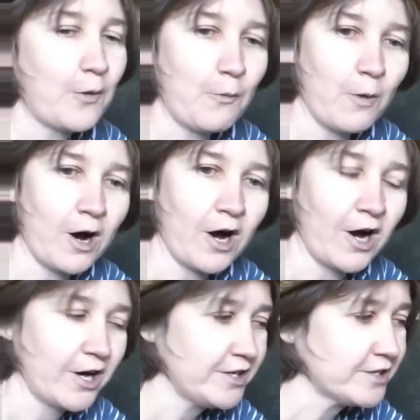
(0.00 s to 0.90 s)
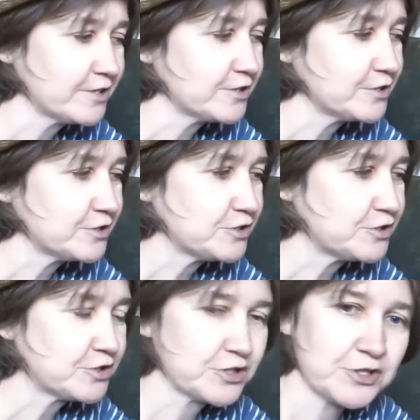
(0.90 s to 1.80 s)
One,
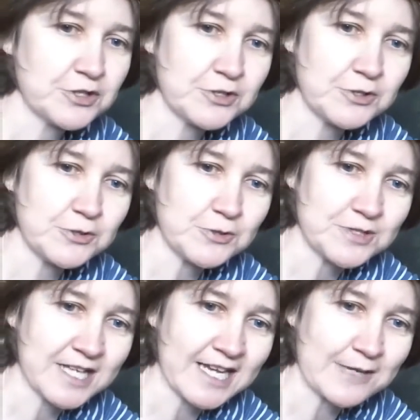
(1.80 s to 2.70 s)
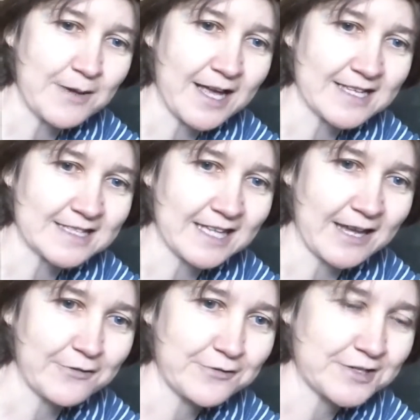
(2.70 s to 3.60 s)
two teddy bears
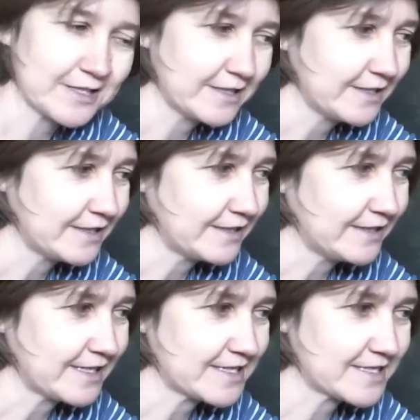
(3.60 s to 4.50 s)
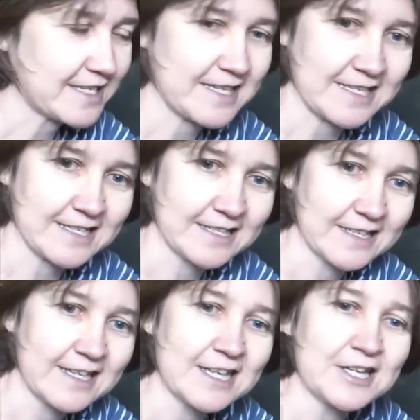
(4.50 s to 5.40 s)
left. Let's see.
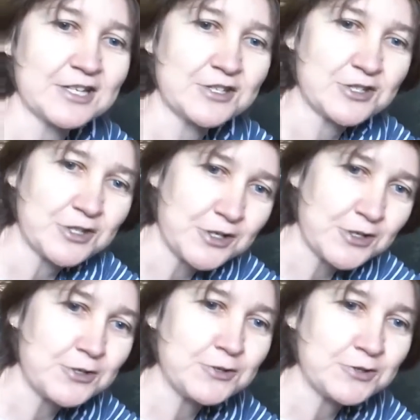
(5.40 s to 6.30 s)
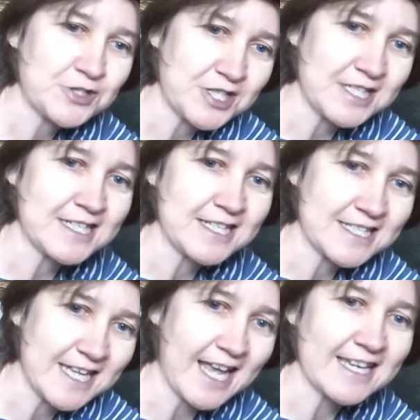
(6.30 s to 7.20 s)
Two cheeky
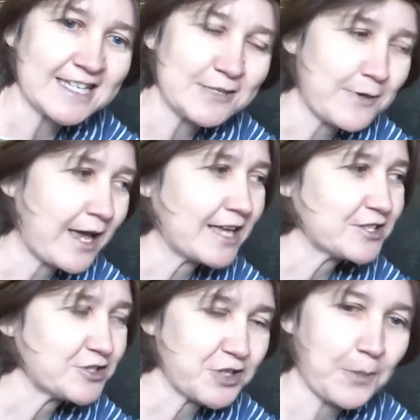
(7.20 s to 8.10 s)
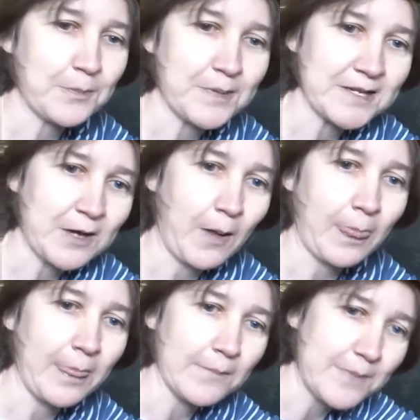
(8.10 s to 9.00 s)
teddy bears jumping
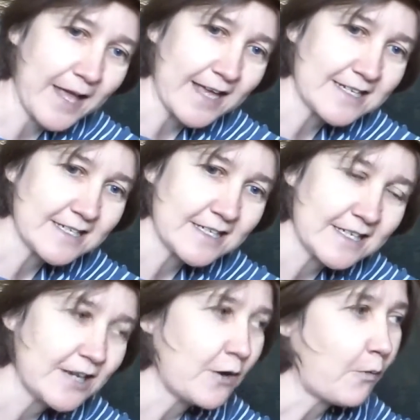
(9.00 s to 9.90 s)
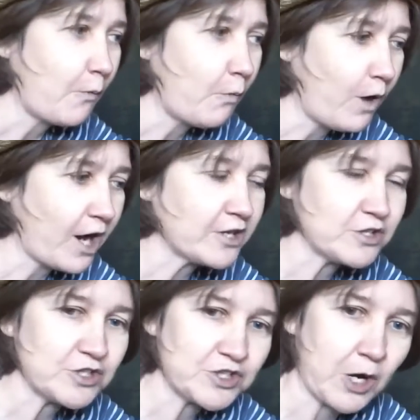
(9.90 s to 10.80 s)
on the bed.
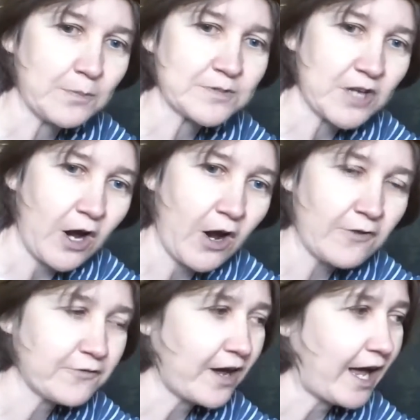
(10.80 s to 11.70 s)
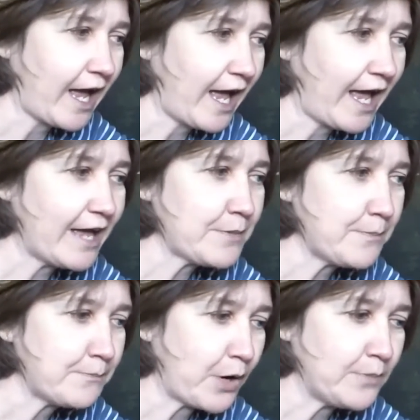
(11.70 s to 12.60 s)
One jumped off and
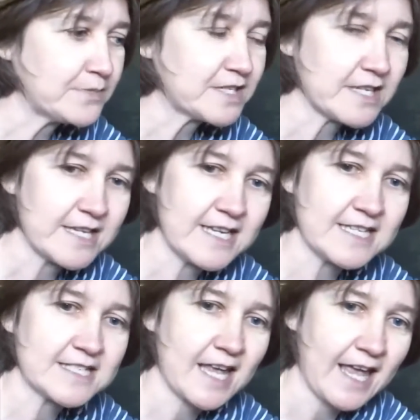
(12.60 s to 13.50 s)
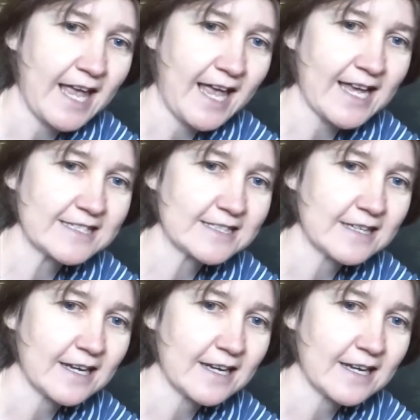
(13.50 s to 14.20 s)
bumped his head